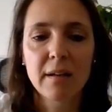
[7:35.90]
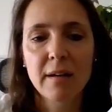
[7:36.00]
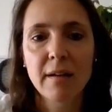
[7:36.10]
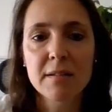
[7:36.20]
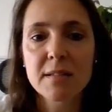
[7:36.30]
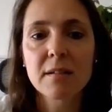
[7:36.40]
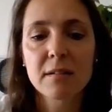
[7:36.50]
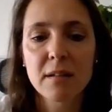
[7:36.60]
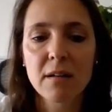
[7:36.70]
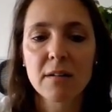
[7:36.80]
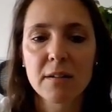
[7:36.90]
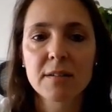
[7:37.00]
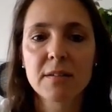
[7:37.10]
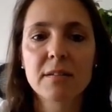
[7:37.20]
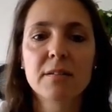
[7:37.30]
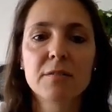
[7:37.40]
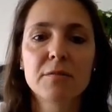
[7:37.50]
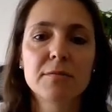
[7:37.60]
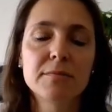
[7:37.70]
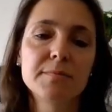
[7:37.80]
Classical art
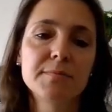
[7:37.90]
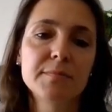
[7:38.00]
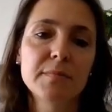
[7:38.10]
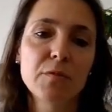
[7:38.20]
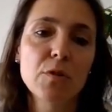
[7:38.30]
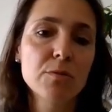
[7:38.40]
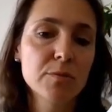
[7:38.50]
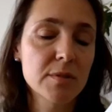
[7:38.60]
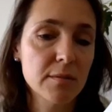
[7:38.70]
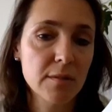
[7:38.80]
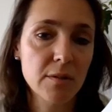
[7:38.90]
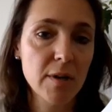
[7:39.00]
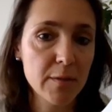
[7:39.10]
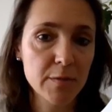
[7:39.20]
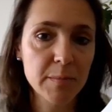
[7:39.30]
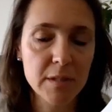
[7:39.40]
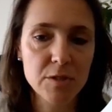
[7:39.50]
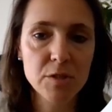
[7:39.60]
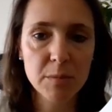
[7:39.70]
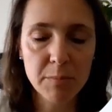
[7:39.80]
focused on
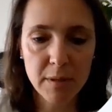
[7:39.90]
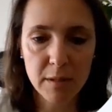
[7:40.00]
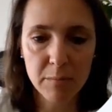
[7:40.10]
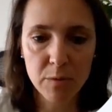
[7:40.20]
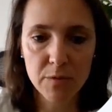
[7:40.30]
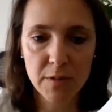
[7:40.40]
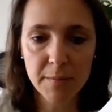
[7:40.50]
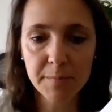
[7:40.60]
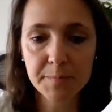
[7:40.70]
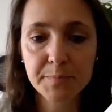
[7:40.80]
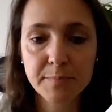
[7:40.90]
craftsmanship and beauty,